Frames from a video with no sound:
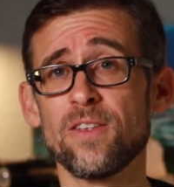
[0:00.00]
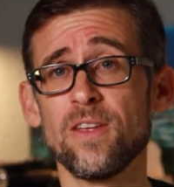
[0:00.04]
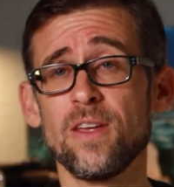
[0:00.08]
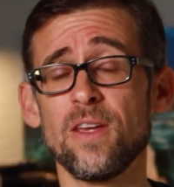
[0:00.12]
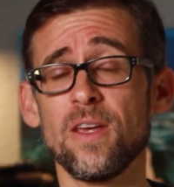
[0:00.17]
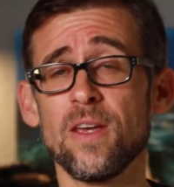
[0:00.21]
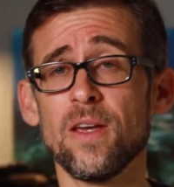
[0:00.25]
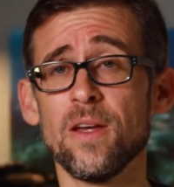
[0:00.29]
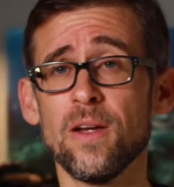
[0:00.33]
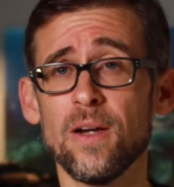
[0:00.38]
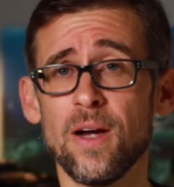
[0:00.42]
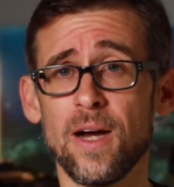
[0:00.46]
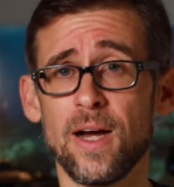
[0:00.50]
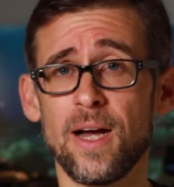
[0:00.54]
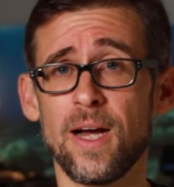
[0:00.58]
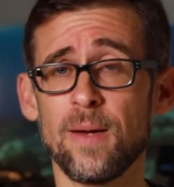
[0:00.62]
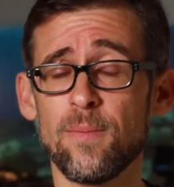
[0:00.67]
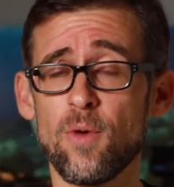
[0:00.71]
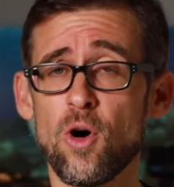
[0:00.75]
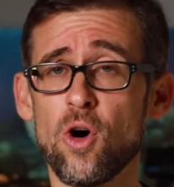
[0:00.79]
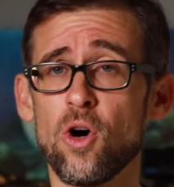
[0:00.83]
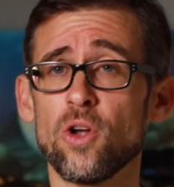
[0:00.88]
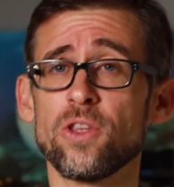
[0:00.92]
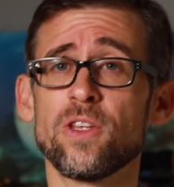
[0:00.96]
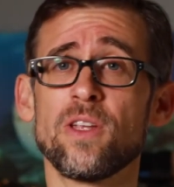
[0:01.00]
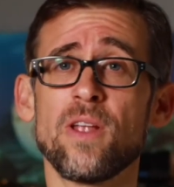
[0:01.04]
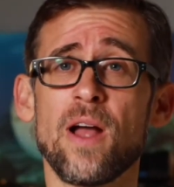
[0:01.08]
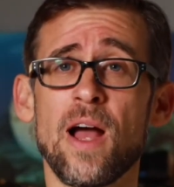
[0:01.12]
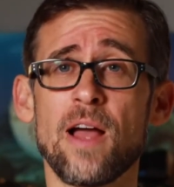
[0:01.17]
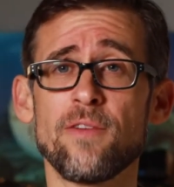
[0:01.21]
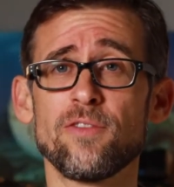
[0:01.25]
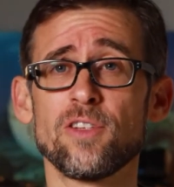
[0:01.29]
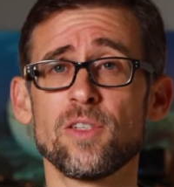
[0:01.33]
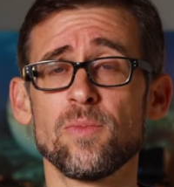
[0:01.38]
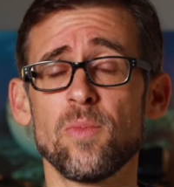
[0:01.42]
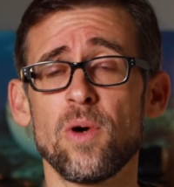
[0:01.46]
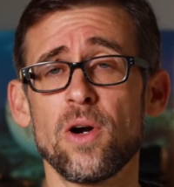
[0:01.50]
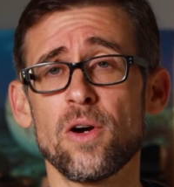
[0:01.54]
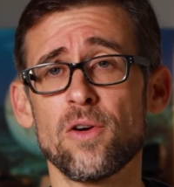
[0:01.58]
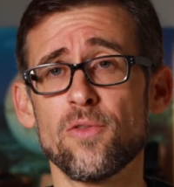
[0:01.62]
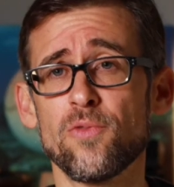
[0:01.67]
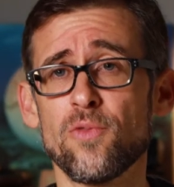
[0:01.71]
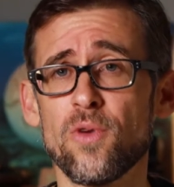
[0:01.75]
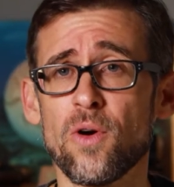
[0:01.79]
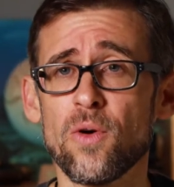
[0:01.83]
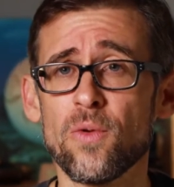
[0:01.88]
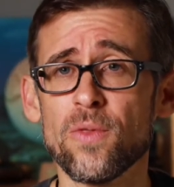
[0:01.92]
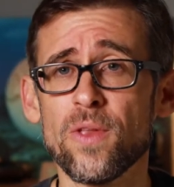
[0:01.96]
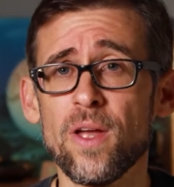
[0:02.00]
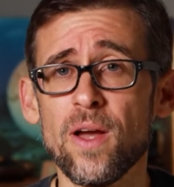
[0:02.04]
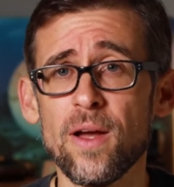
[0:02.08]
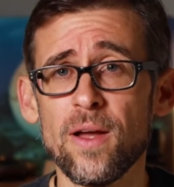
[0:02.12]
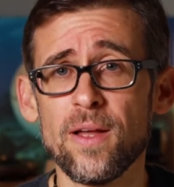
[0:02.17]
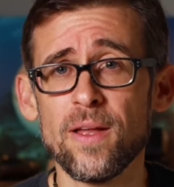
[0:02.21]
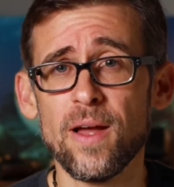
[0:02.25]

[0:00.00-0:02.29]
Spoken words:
the HotDive smartphone